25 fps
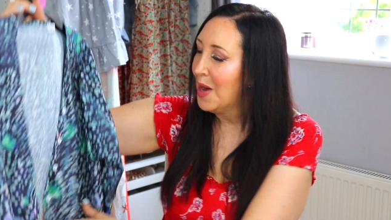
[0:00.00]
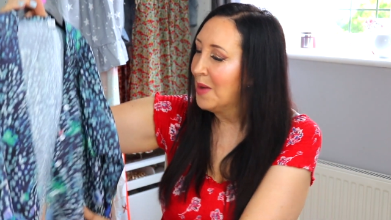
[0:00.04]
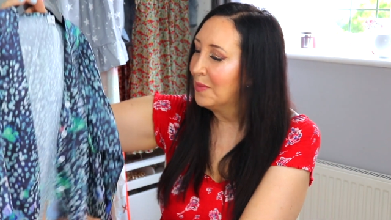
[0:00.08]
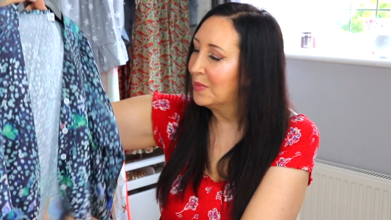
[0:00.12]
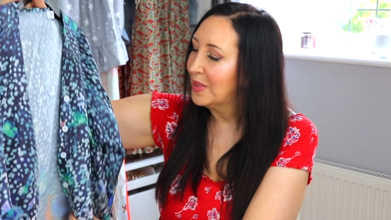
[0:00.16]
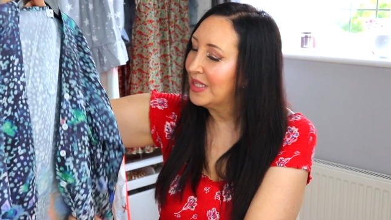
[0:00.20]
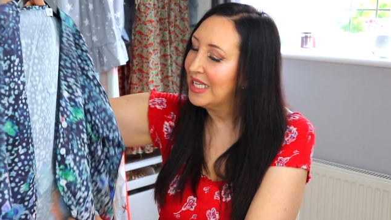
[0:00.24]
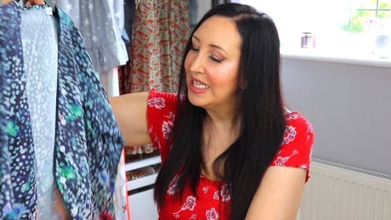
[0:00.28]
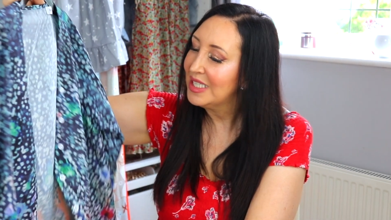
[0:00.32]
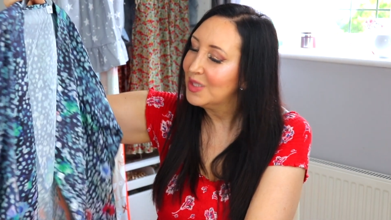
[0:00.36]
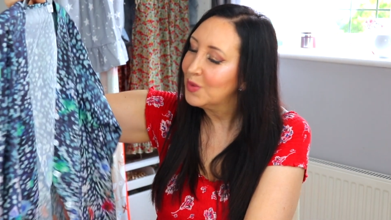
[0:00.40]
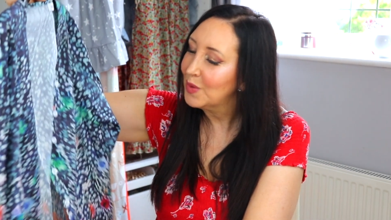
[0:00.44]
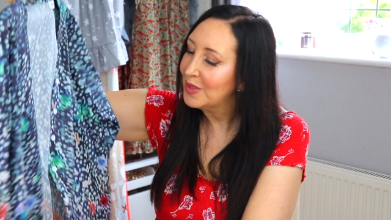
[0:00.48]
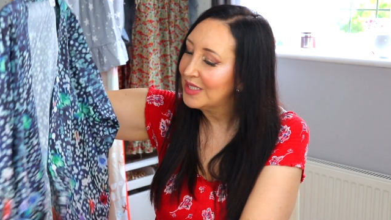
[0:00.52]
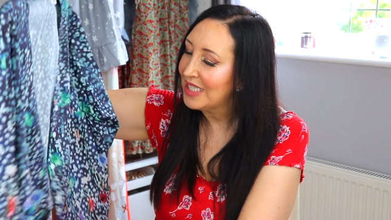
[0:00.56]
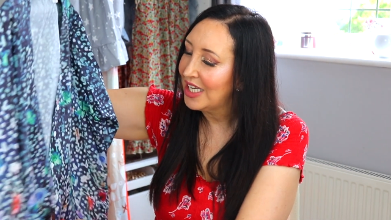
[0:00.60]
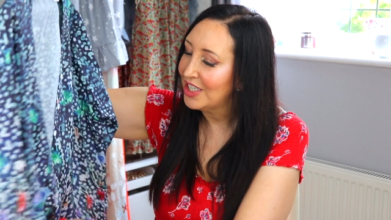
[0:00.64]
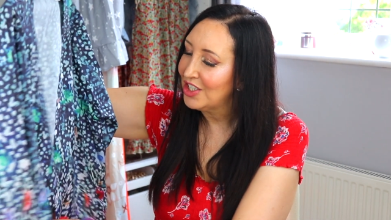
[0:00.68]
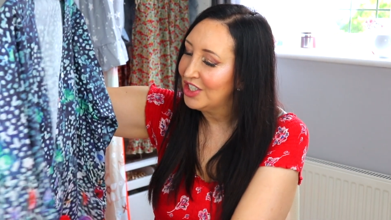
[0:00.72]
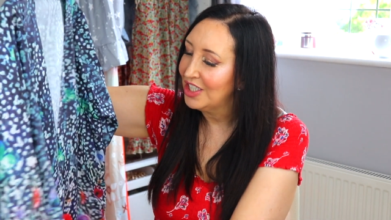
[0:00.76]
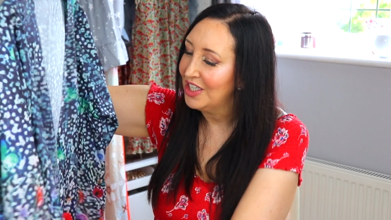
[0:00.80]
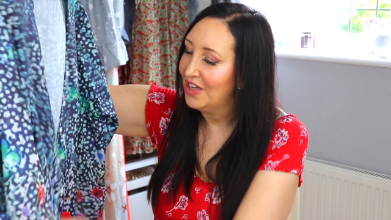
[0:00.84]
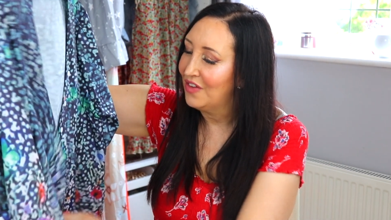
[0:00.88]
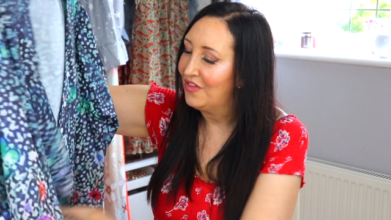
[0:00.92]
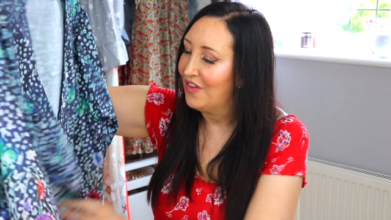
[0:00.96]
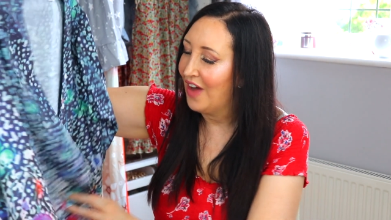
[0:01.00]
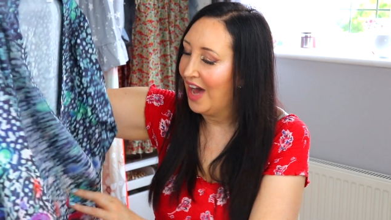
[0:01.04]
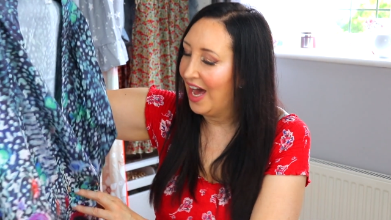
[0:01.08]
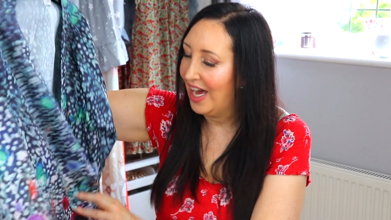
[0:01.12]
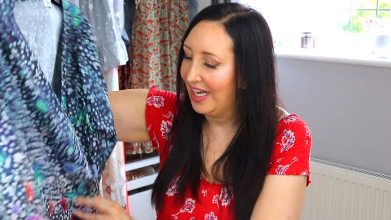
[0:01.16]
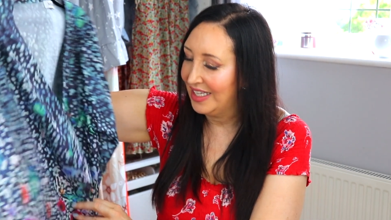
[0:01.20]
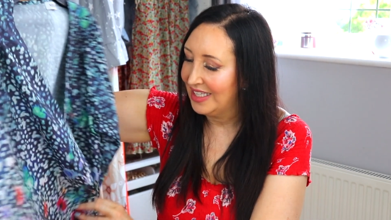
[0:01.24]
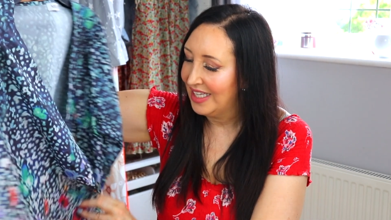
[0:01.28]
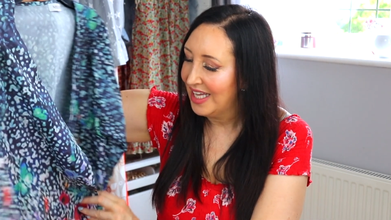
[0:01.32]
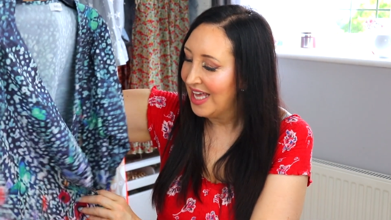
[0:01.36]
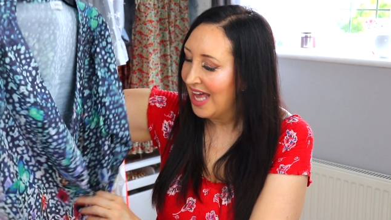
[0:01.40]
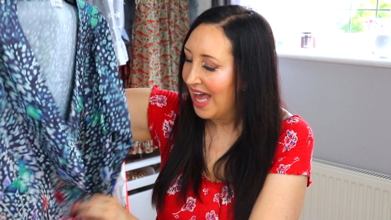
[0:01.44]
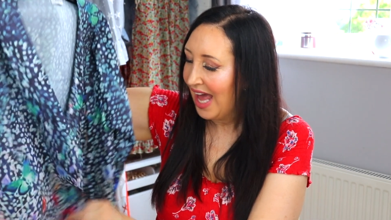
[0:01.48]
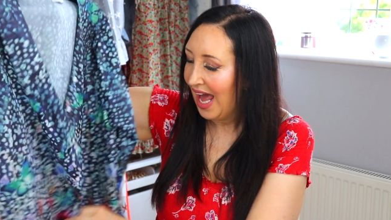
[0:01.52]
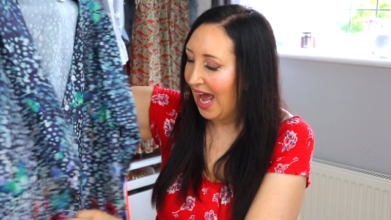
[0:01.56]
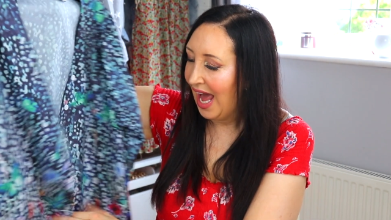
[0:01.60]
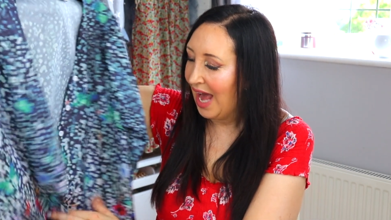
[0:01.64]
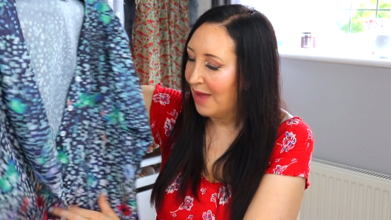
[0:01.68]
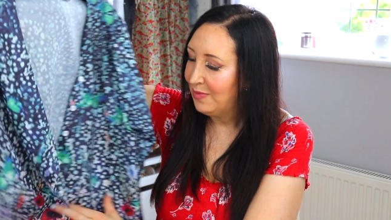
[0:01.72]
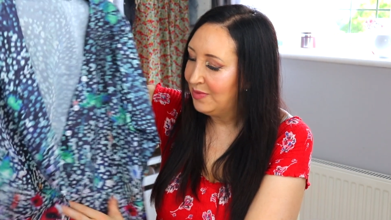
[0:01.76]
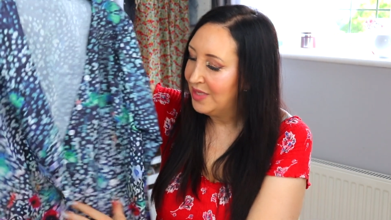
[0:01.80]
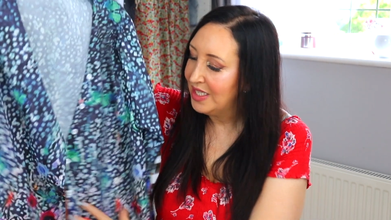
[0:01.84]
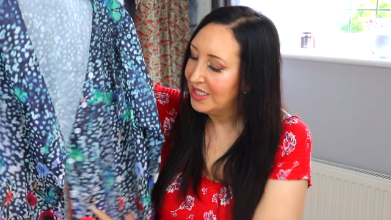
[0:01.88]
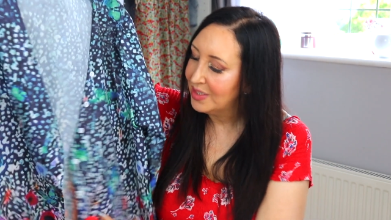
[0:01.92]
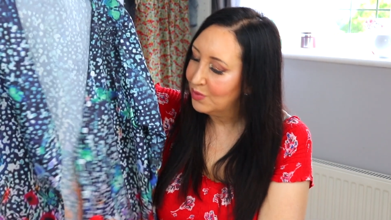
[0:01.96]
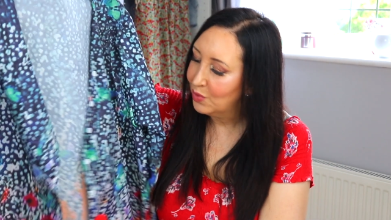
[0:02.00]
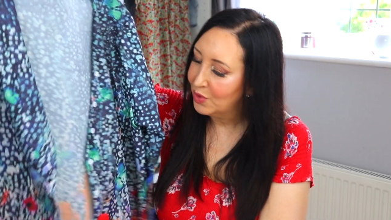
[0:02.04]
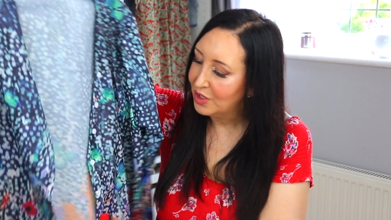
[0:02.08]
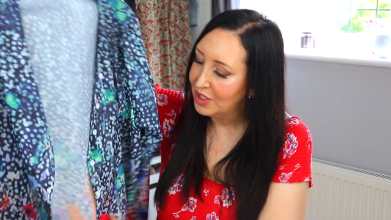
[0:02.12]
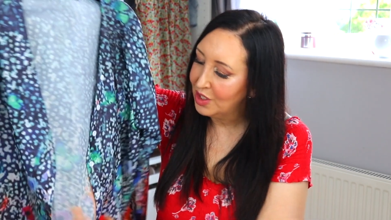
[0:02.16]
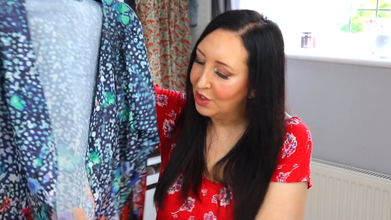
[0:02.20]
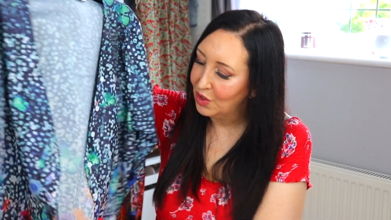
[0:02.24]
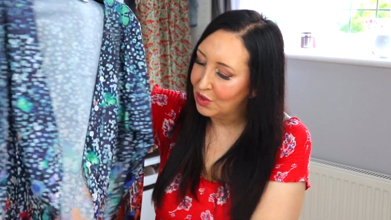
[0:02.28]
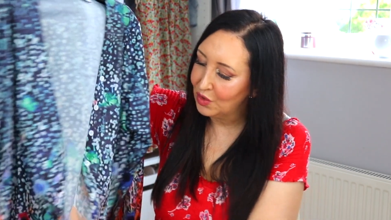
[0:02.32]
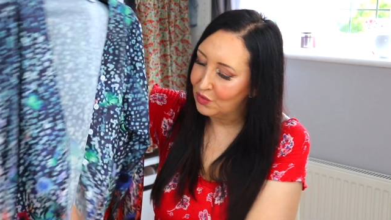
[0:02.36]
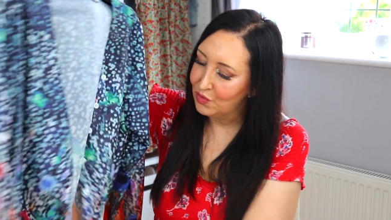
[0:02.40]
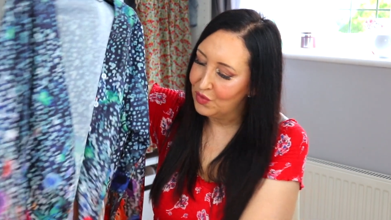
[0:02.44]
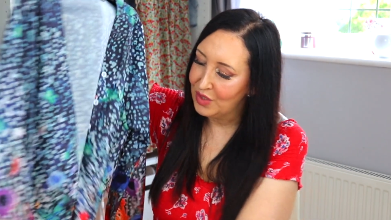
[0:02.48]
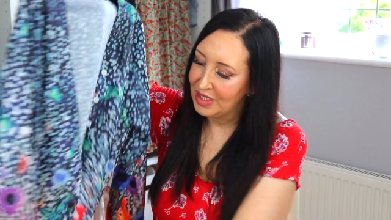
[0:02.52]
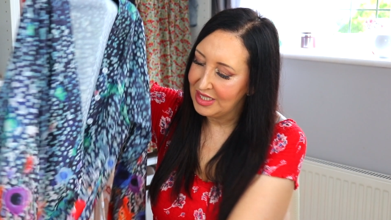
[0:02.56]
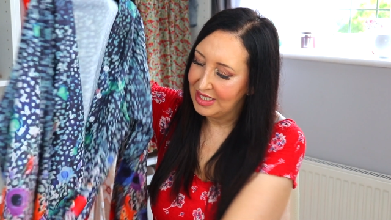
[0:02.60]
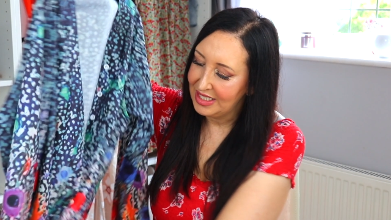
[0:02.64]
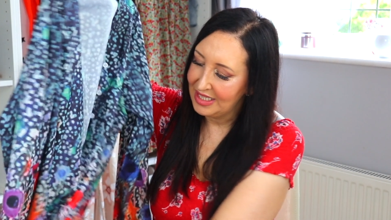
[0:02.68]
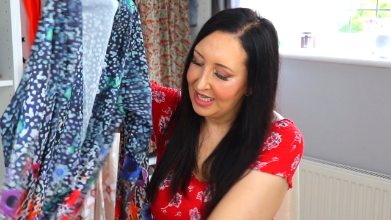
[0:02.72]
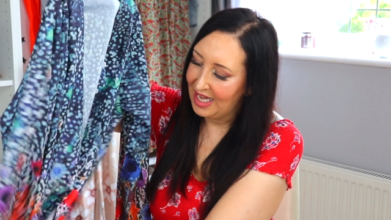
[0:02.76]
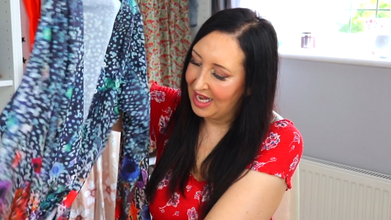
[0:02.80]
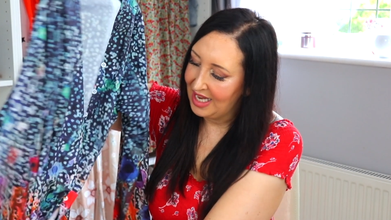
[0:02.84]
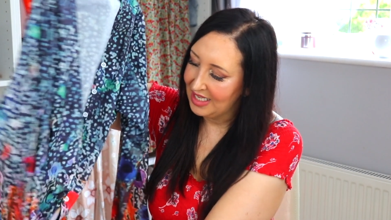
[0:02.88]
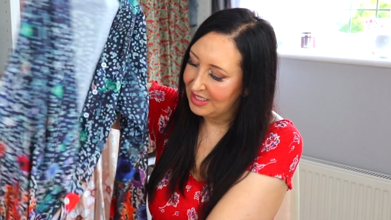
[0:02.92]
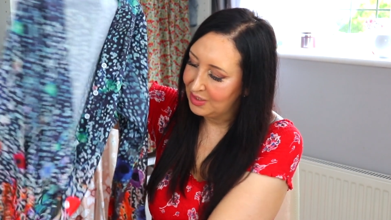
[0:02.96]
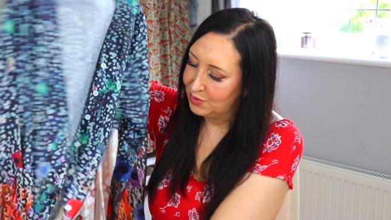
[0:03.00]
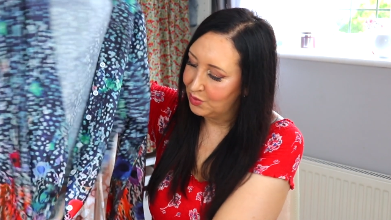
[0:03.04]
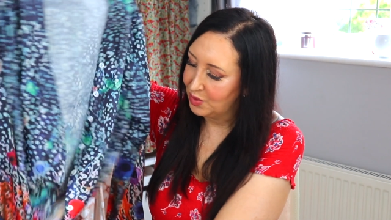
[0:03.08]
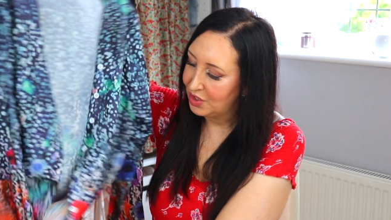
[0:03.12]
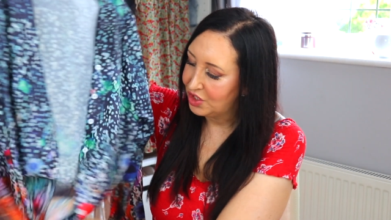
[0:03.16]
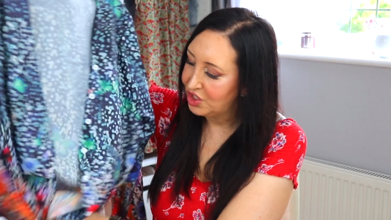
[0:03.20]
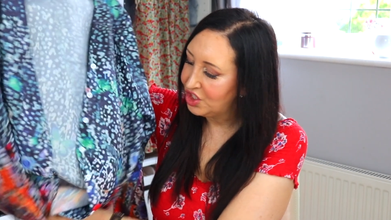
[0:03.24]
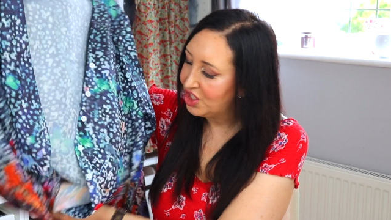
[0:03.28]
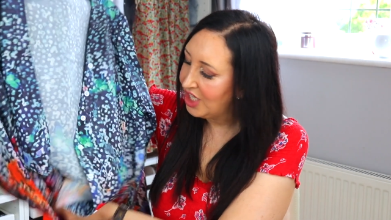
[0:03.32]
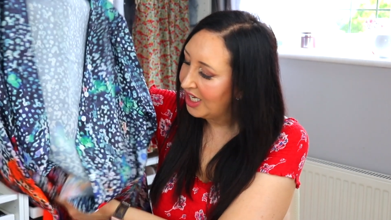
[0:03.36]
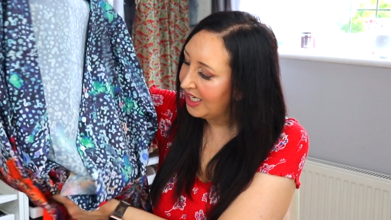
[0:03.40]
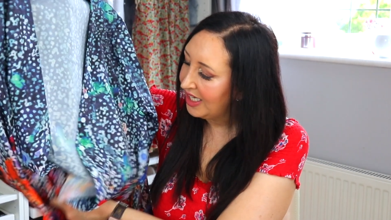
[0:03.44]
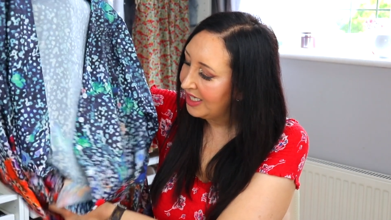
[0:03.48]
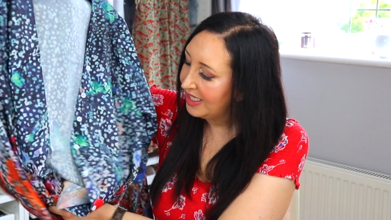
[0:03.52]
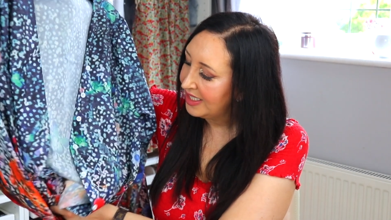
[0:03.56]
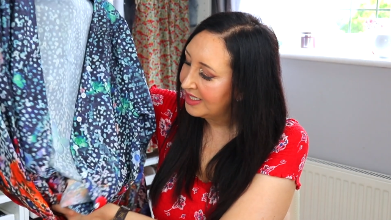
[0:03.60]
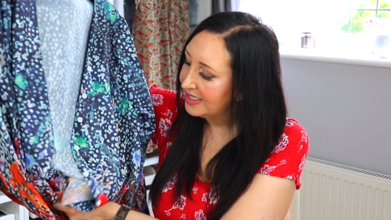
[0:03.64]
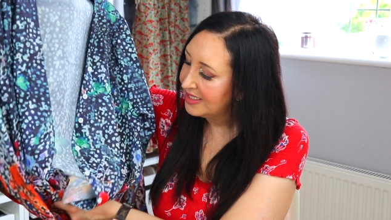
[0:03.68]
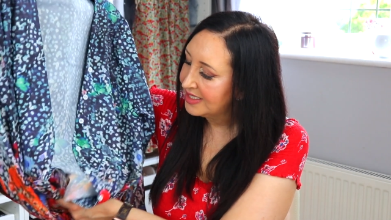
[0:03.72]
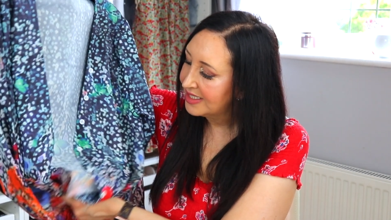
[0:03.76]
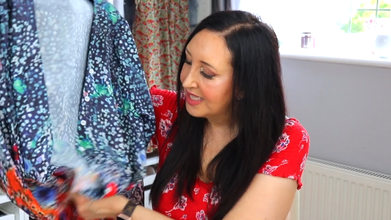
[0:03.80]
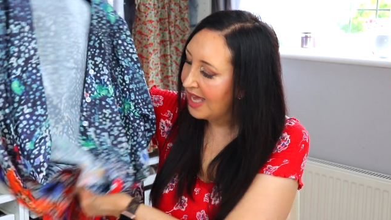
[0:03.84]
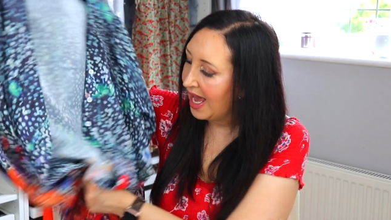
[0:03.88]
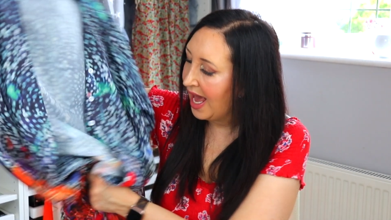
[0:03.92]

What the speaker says: But this one's actually fine, and this would look really nice with jeans.